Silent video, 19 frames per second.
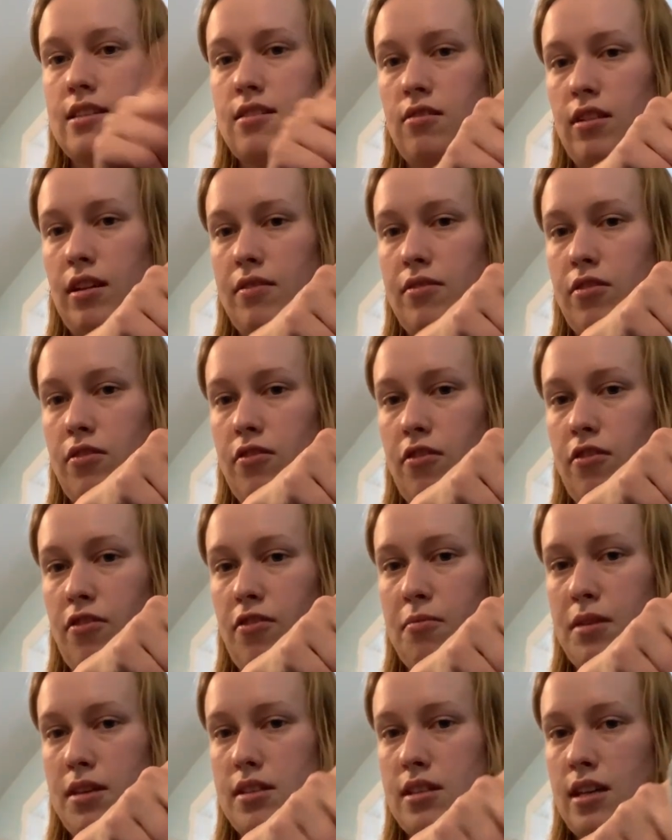are left over from
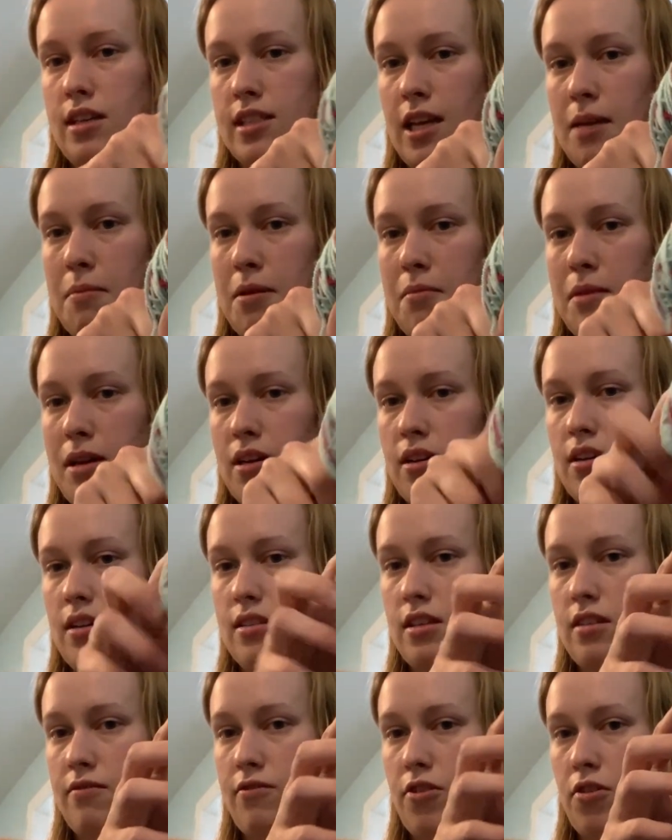the socks I made my
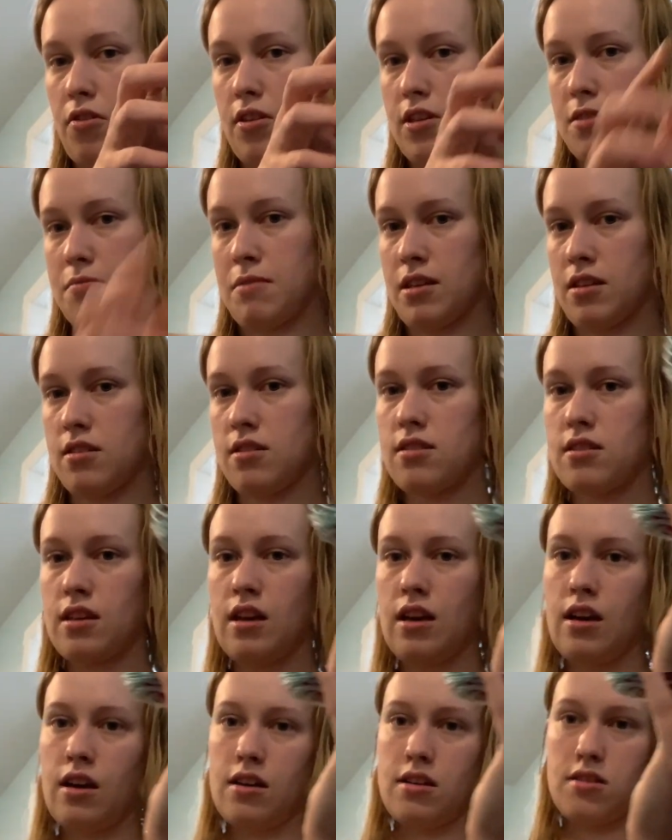cousin for Christmas.
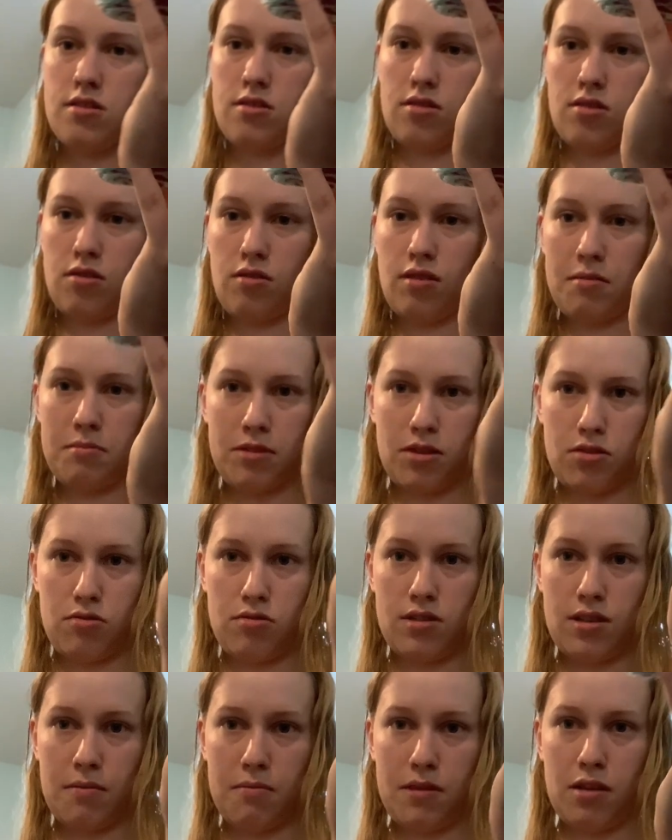So I'm going to do
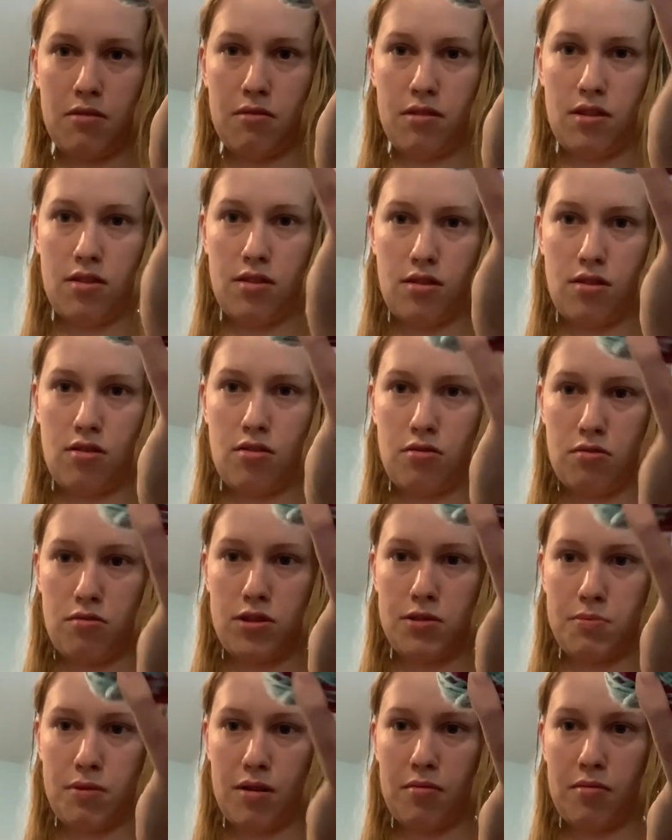something with those
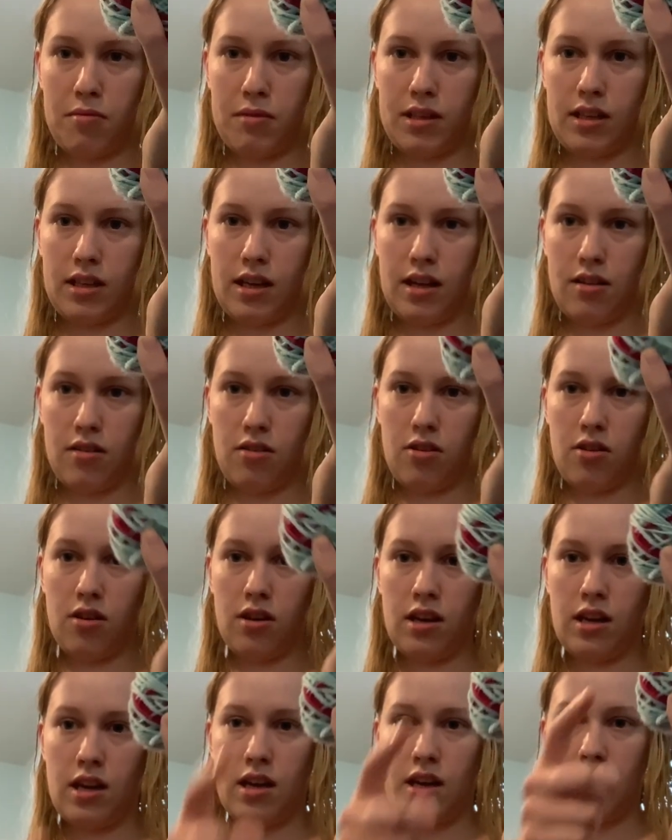probably together.
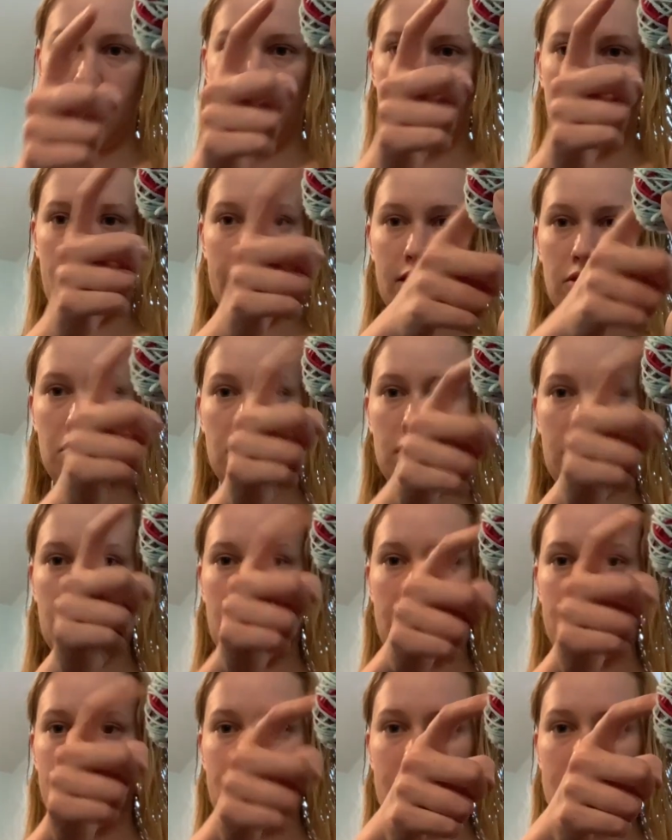I don't
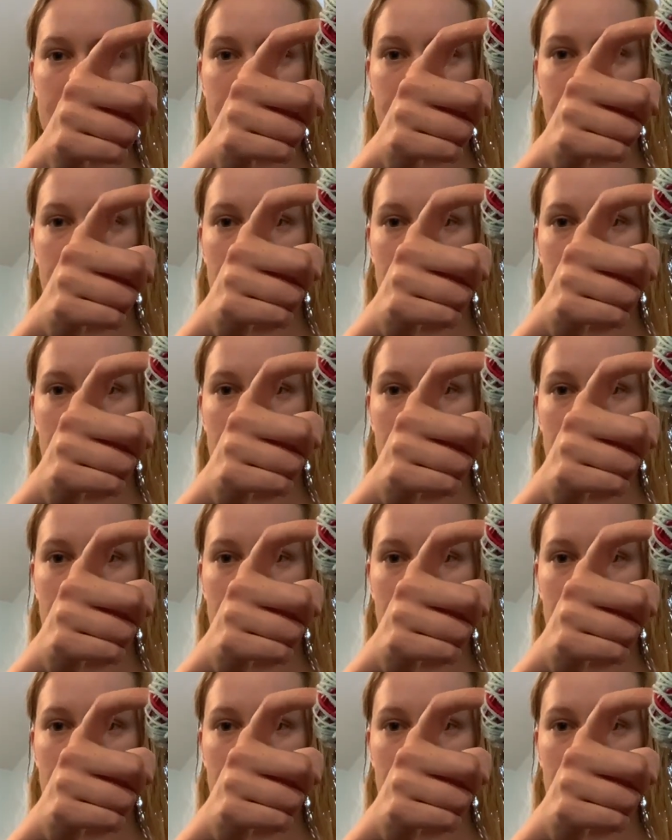love this for